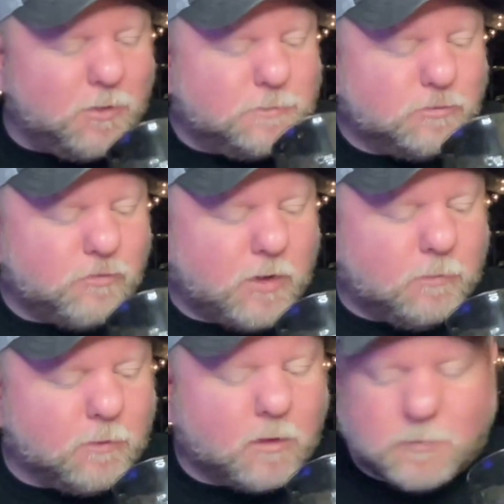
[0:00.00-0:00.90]
but
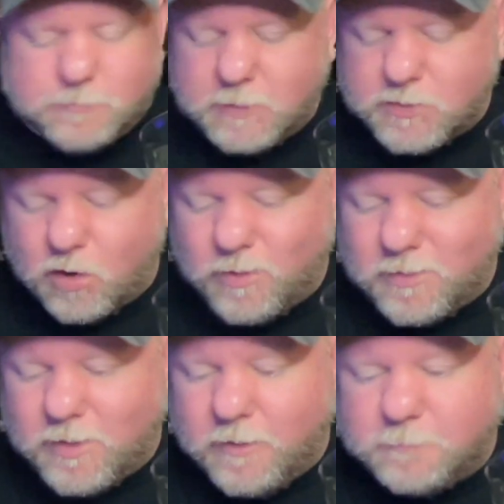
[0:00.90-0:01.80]
it's already
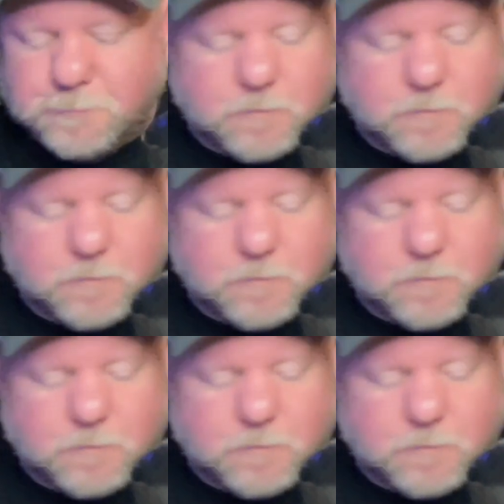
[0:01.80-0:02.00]
there.